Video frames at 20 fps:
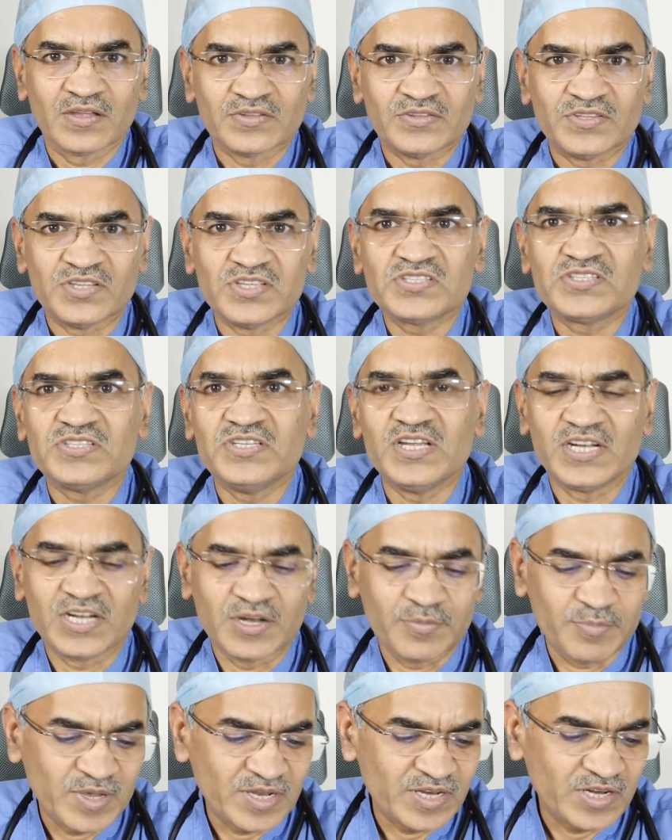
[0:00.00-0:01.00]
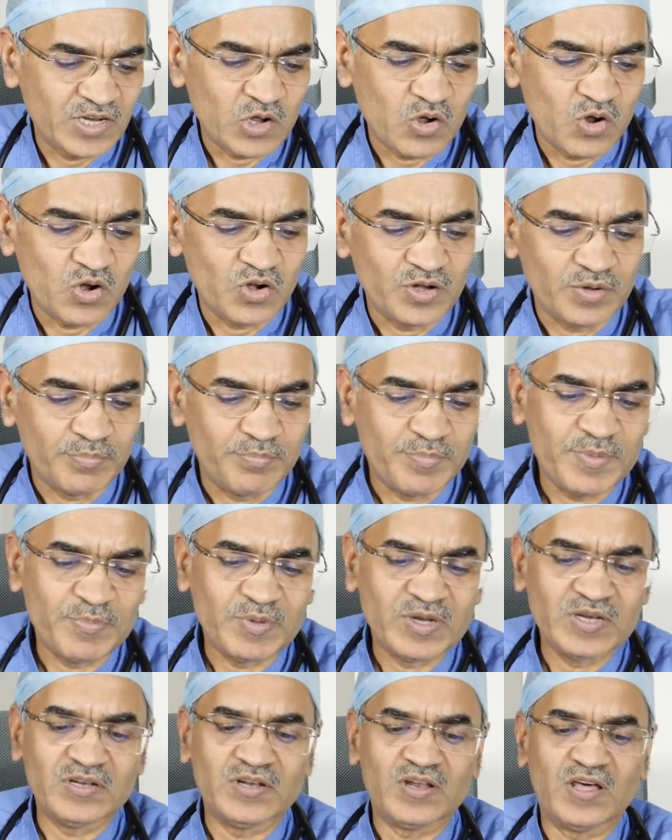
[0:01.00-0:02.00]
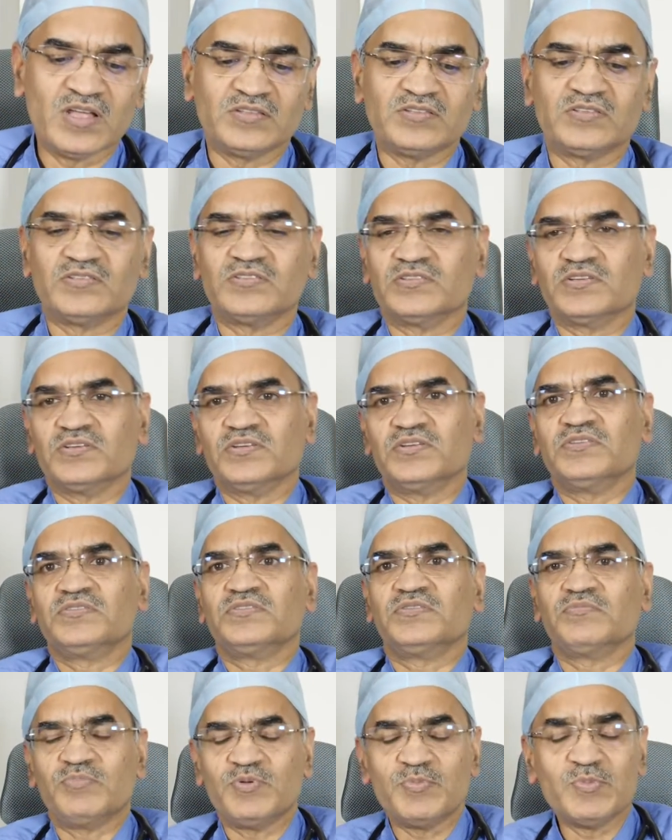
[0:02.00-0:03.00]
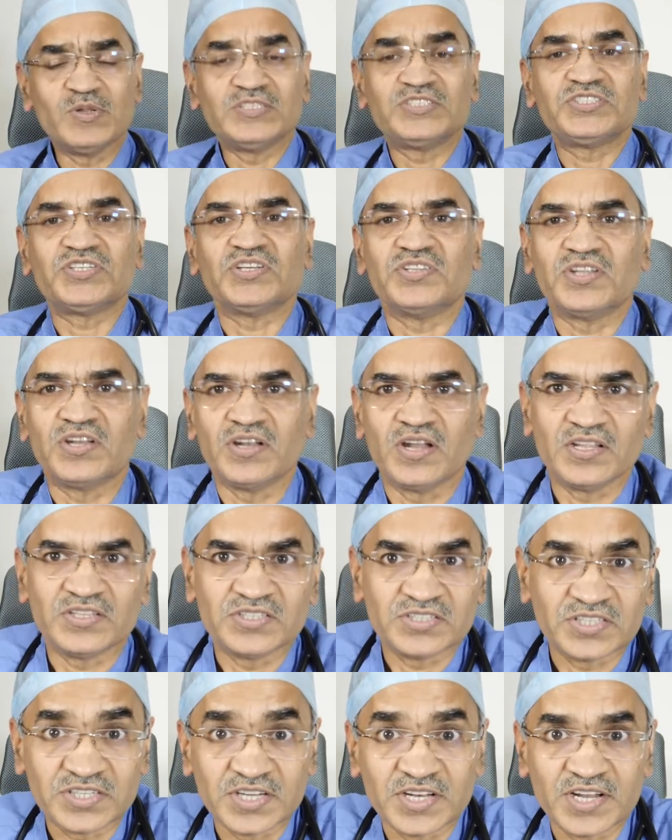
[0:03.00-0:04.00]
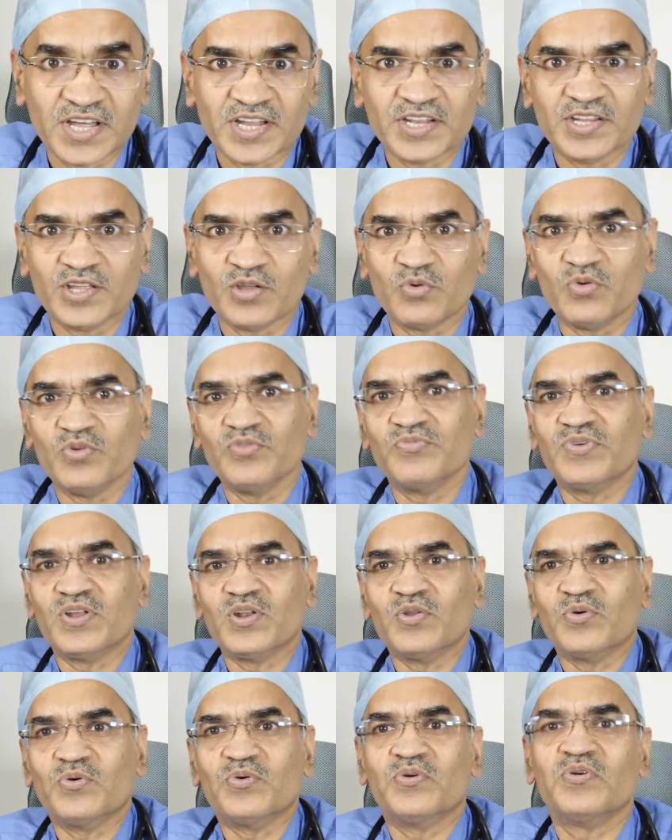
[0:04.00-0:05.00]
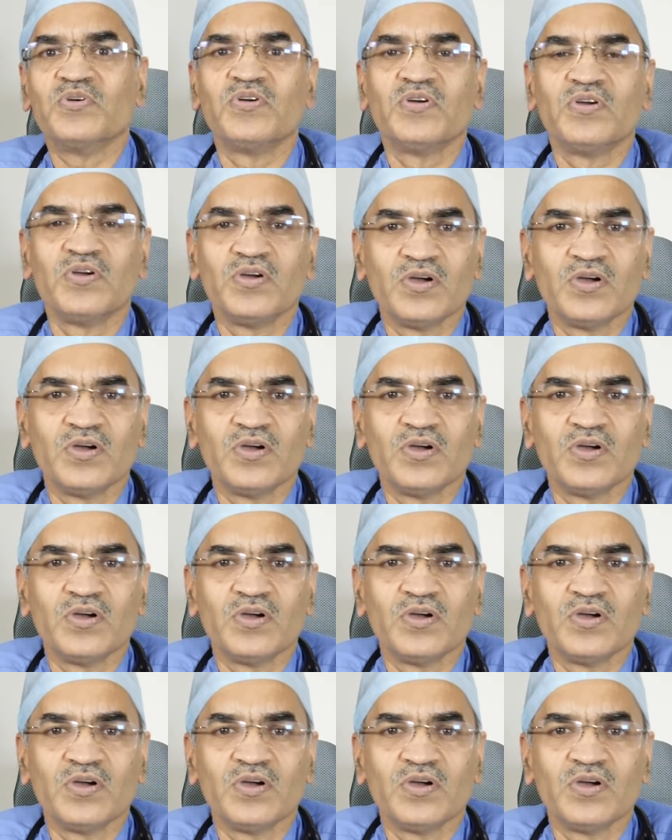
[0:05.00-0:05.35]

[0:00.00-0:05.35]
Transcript: This gentleman called Bimal, Nath, uh, Bimal Chandra Nath, thirty-nine year old fellow,